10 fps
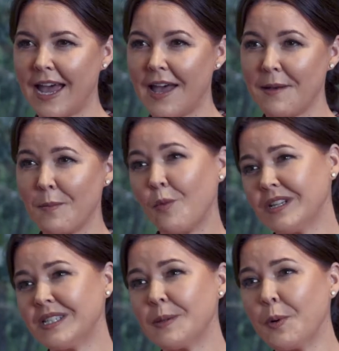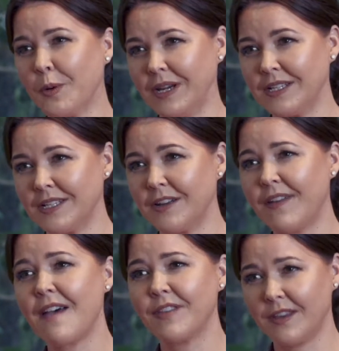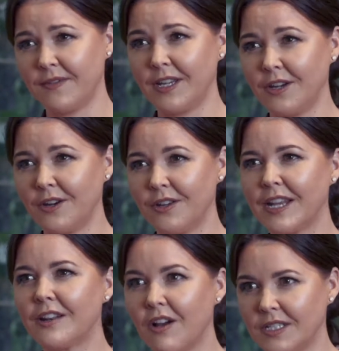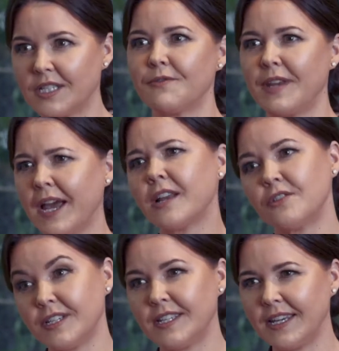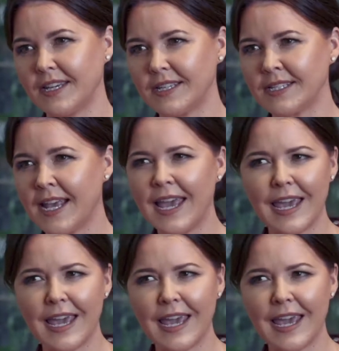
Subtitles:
what is the point of having a video that lasts 300 years